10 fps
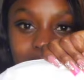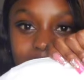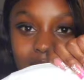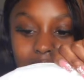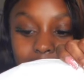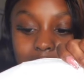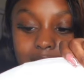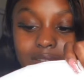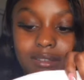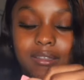
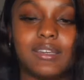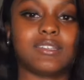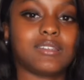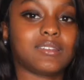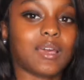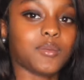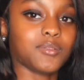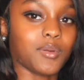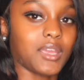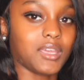this. It just stops
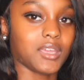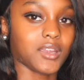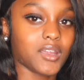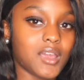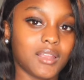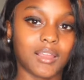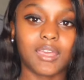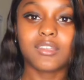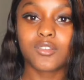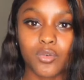right here. Like,
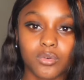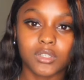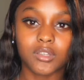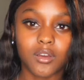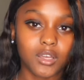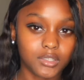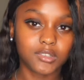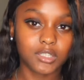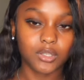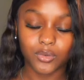it's cool and all, it's
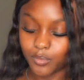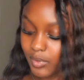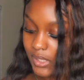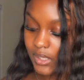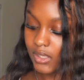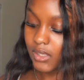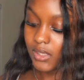cute, but